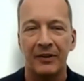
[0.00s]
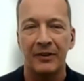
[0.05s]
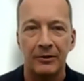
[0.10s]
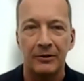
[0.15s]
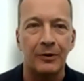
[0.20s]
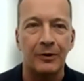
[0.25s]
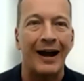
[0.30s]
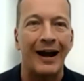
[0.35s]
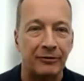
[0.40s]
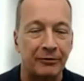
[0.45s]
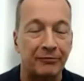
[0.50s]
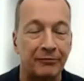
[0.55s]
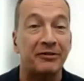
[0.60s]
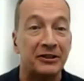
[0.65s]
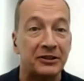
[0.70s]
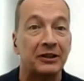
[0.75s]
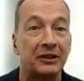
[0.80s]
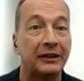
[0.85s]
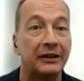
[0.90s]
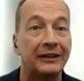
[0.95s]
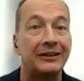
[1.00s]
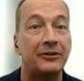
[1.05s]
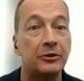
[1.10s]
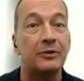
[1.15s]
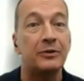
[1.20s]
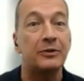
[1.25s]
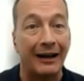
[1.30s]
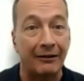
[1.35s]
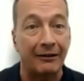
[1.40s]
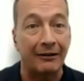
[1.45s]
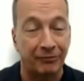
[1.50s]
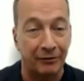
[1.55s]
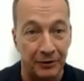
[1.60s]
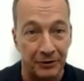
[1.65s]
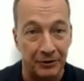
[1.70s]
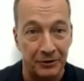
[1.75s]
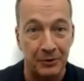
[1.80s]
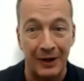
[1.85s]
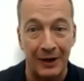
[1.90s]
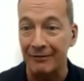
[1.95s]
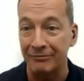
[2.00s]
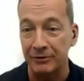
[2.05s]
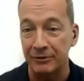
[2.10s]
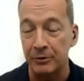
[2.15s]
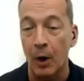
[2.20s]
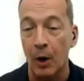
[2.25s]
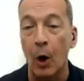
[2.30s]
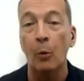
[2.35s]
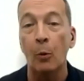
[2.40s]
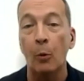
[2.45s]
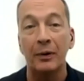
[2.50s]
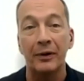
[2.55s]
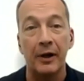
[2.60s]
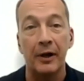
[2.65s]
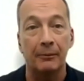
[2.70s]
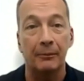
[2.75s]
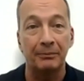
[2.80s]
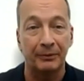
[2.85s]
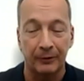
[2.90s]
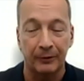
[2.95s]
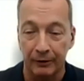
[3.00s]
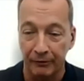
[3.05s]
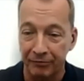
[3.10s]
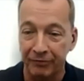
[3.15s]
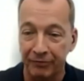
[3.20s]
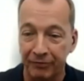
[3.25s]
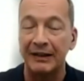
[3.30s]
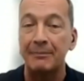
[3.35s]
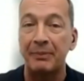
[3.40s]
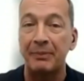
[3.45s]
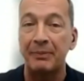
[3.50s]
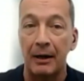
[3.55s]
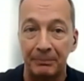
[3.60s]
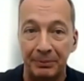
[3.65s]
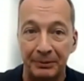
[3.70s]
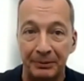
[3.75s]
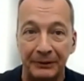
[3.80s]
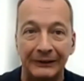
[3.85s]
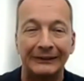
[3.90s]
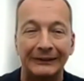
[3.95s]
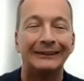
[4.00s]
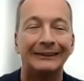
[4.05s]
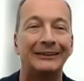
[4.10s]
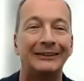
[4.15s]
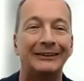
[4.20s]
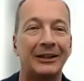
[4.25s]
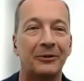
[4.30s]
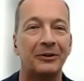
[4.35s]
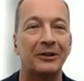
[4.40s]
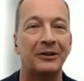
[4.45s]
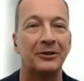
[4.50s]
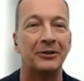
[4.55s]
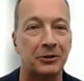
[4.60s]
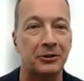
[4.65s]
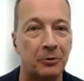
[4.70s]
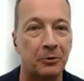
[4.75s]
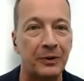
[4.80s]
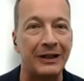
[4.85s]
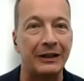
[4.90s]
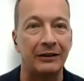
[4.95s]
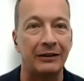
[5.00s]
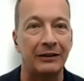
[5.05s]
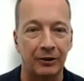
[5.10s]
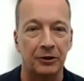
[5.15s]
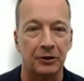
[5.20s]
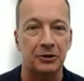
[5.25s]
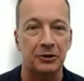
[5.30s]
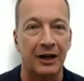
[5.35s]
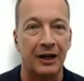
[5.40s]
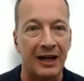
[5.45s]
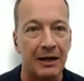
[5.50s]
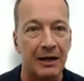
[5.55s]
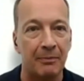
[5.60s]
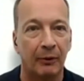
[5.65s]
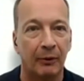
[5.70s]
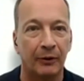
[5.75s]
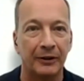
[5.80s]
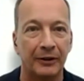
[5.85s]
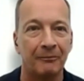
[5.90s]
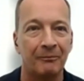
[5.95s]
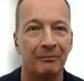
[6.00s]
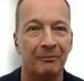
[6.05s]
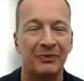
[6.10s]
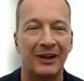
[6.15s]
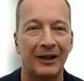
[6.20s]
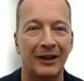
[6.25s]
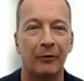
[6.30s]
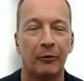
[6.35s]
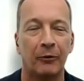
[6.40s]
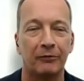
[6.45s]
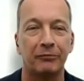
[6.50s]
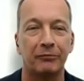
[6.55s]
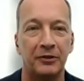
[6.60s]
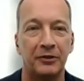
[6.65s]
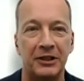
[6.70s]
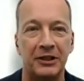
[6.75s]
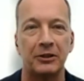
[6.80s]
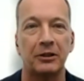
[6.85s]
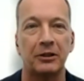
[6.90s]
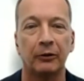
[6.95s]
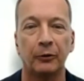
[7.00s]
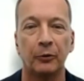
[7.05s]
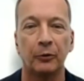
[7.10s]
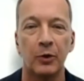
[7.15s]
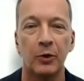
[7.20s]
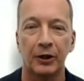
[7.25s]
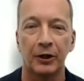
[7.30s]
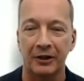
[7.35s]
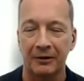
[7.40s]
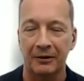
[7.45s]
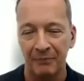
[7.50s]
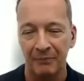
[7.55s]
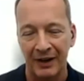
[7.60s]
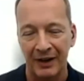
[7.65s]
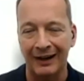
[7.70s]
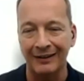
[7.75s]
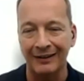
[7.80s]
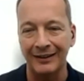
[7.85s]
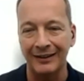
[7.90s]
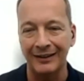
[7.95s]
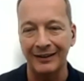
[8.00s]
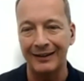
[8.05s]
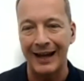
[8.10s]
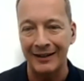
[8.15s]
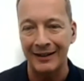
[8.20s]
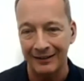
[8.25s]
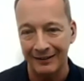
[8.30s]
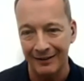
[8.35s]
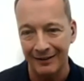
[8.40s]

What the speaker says: you have to physically do that first. You have to open up or flip up, a screen, touch a keyboard in order for digital to work. I think that